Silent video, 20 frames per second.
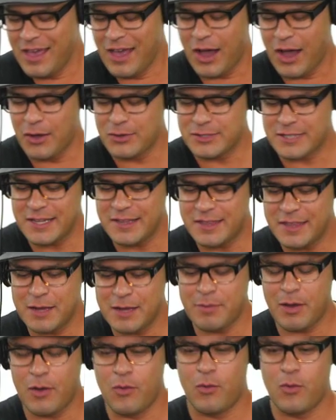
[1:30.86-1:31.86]
I was then thinking
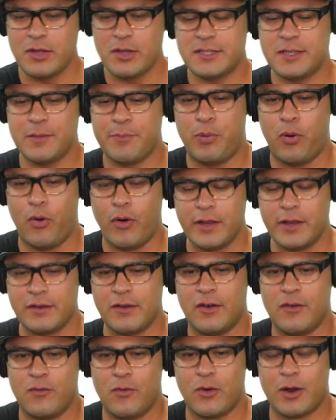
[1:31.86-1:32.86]
about, well, what's the point
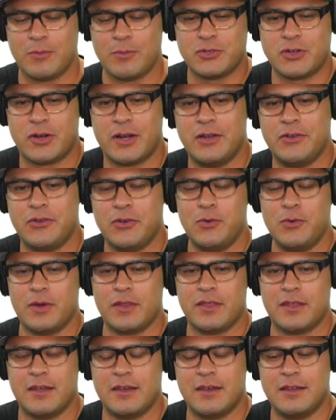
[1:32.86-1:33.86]
of what I'm trying to do
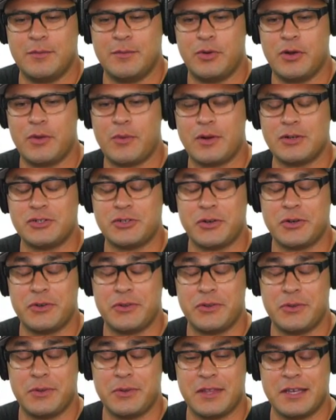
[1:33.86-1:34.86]
with it? And the point of what I'm trying
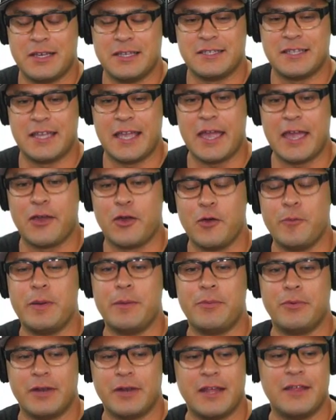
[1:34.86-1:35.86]
to do with it is to get good
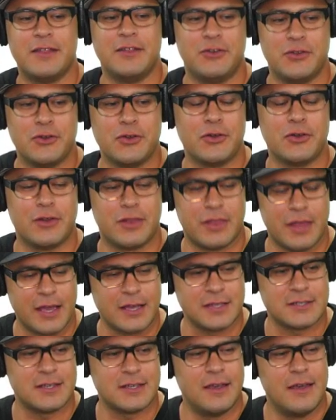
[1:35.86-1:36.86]
people together to do good
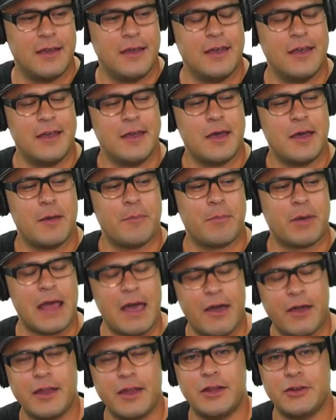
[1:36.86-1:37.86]
things. But
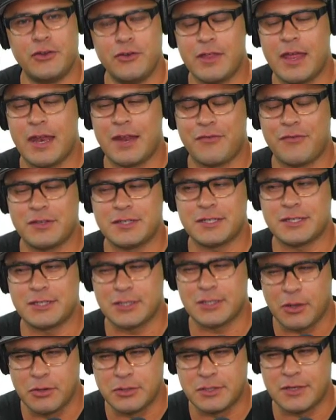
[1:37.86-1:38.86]
how can I do that if it's
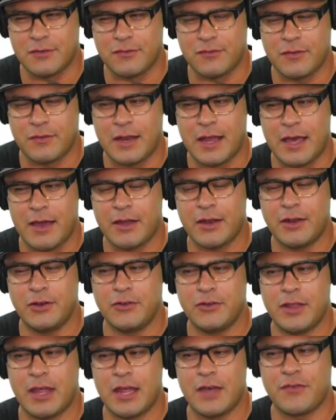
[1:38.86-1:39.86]
exclusive? And how can I
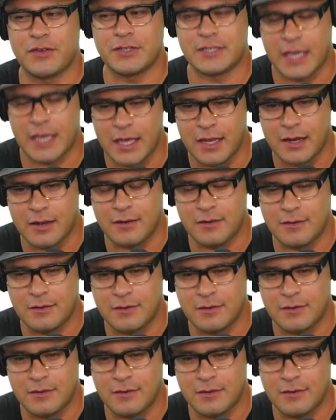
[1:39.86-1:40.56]
do that if it's hidden?